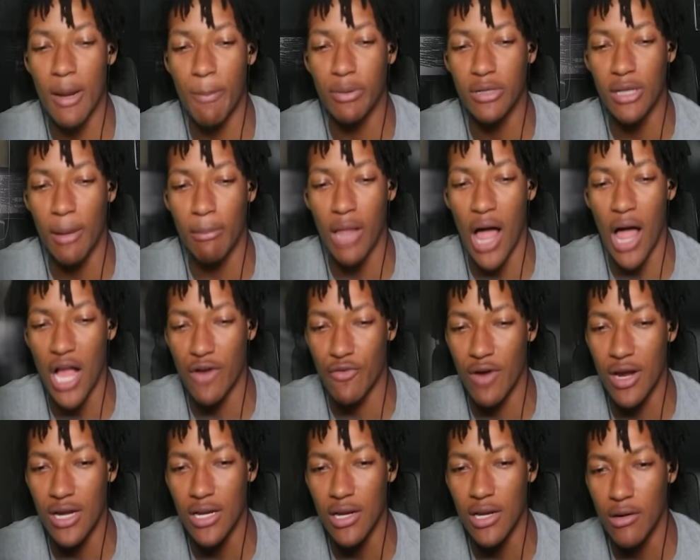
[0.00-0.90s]
with the block
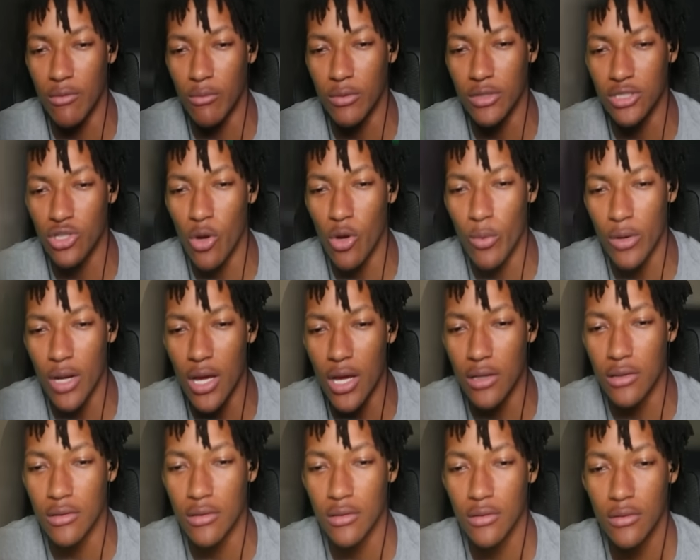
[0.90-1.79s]
right there. What is going
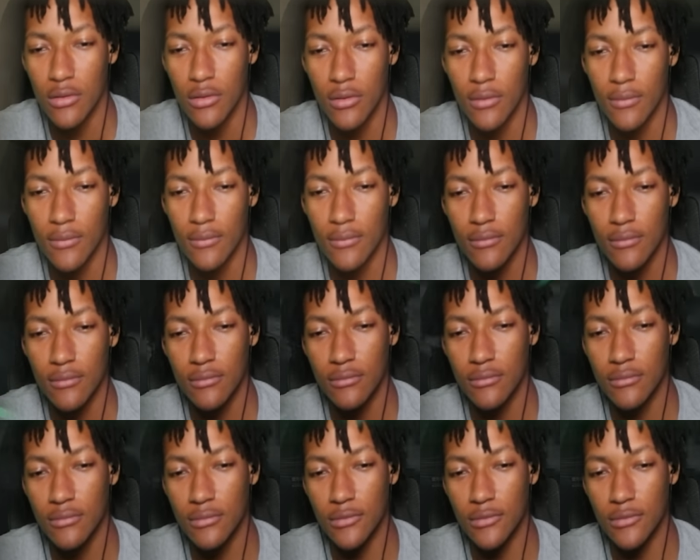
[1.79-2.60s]
on?